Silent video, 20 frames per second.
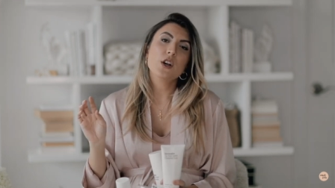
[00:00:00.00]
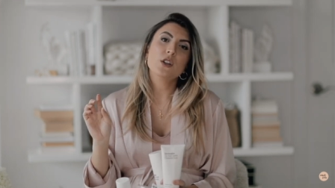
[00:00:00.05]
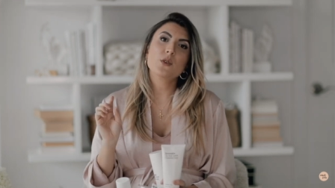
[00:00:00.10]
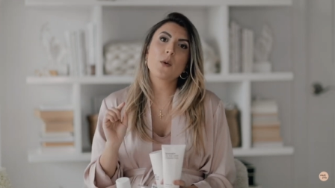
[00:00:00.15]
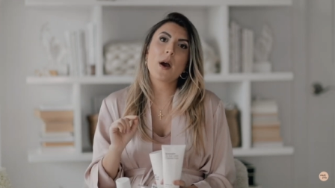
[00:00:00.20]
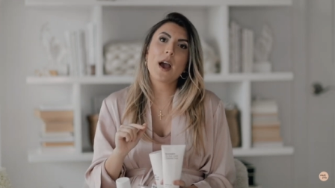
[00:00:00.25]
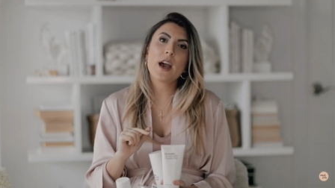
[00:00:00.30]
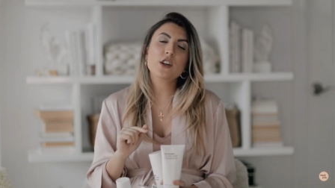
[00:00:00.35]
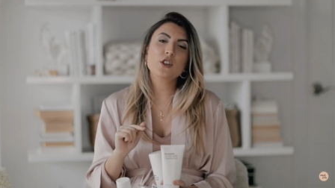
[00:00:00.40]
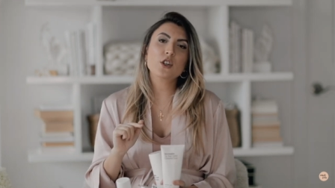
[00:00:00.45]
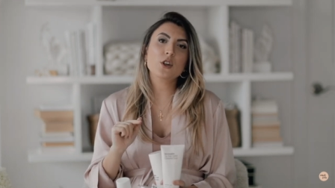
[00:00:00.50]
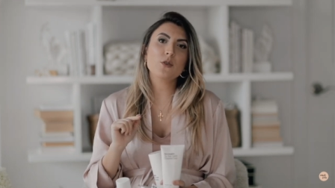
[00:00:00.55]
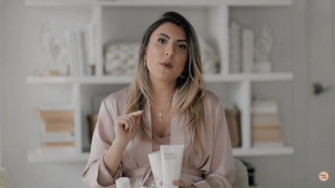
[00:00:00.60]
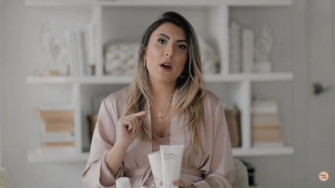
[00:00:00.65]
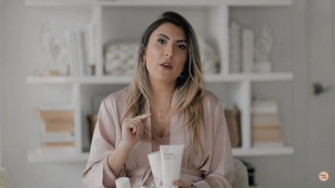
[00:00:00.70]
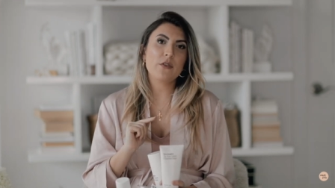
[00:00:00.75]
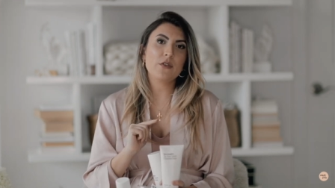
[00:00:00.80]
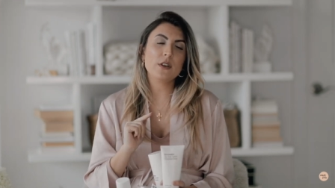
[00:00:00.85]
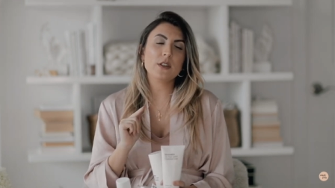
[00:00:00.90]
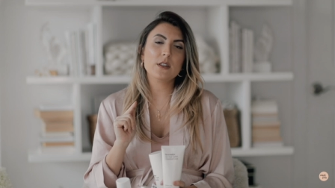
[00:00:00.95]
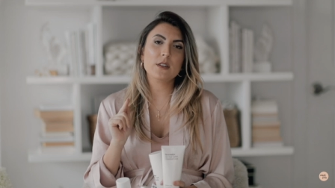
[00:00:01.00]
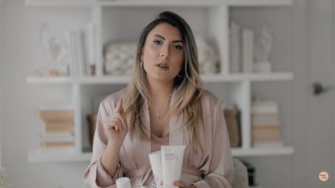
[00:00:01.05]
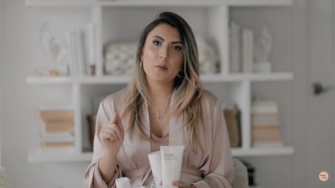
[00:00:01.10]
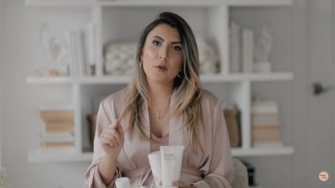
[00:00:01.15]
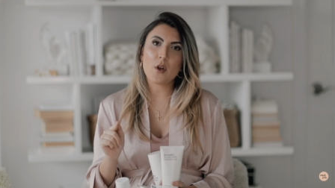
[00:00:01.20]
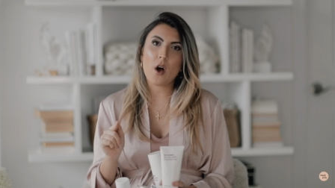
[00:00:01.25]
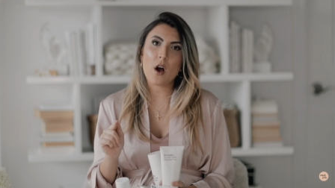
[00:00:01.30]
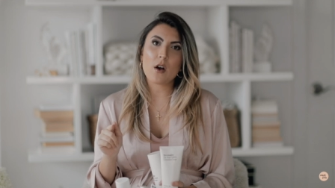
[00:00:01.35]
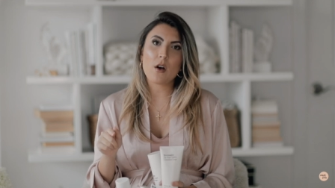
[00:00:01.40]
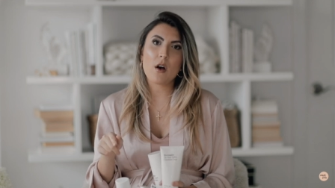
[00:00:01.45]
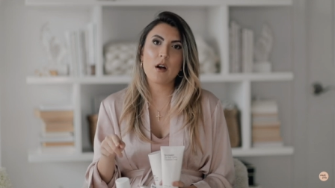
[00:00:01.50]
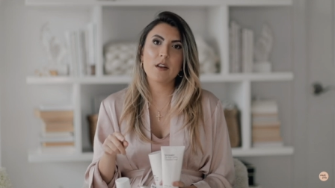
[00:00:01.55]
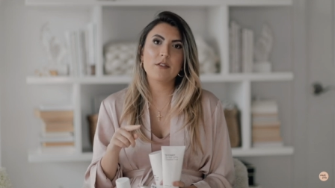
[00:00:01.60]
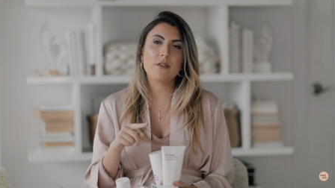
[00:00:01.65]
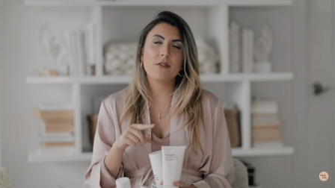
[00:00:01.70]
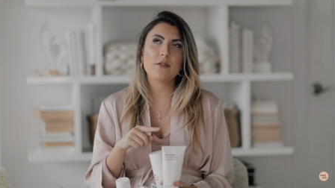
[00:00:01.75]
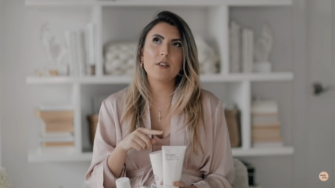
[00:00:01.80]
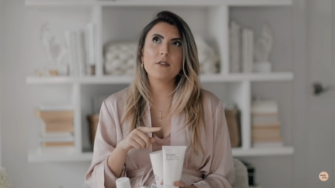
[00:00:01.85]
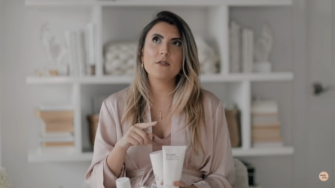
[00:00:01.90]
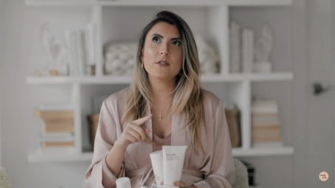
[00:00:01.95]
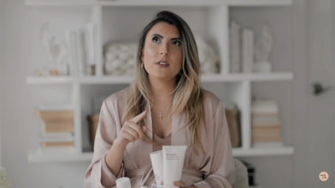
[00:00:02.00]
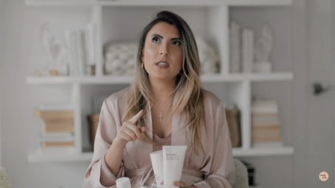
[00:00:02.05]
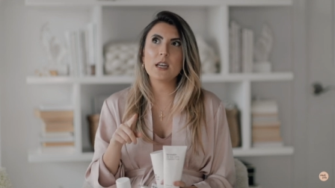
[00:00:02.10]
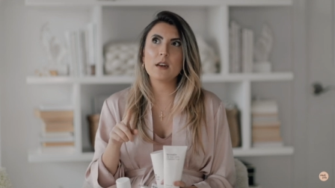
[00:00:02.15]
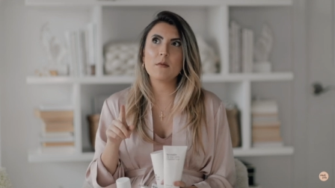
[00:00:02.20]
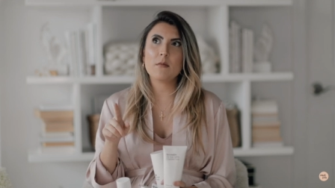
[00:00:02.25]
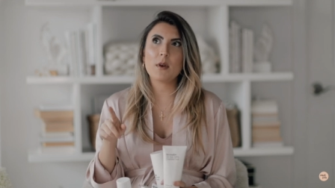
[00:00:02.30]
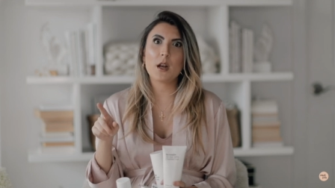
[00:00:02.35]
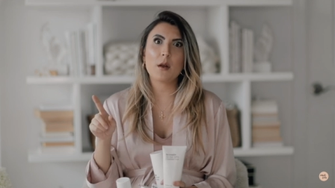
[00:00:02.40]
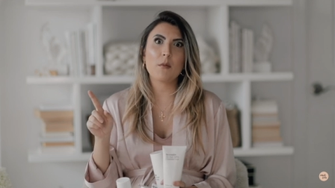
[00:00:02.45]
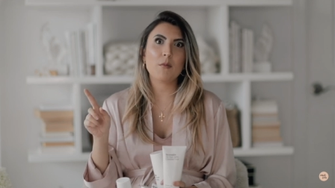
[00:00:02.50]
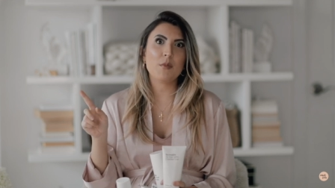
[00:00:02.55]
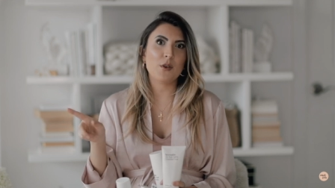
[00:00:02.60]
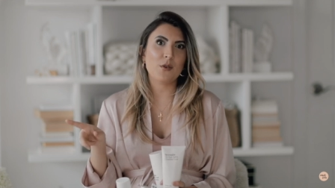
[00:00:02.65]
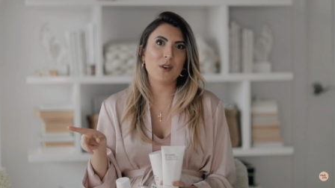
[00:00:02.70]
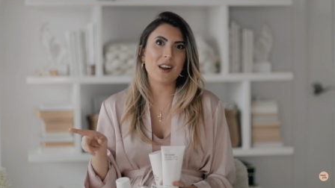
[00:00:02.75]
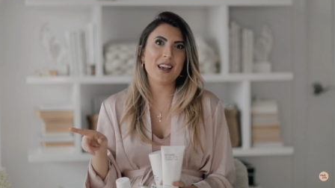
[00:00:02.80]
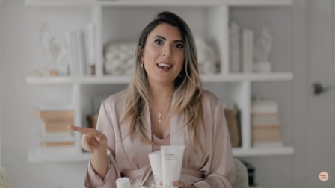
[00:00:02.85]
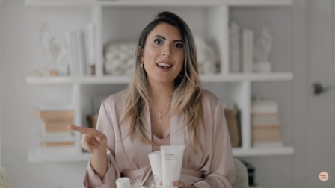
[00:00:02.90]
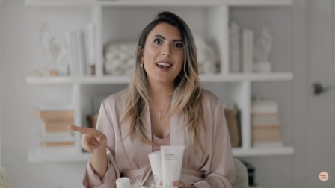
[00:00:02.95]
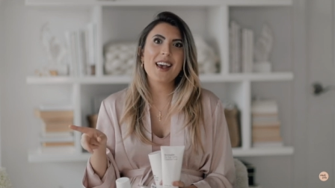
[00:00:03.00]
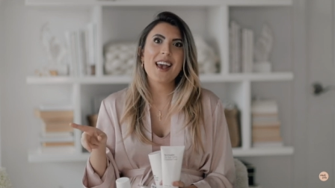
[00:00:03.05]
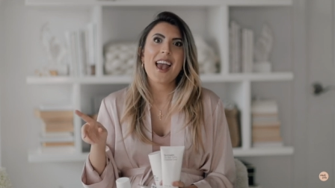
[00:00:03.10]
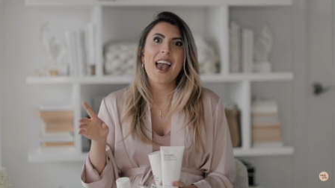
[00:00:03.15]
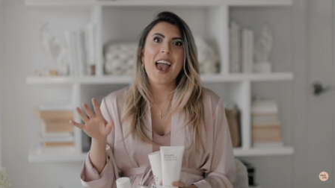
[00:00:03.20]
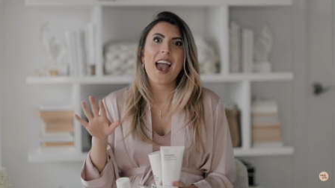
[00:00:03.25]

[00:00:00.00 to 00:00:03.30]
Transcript: So I actually referenced a blog called 15 Minute Beauty.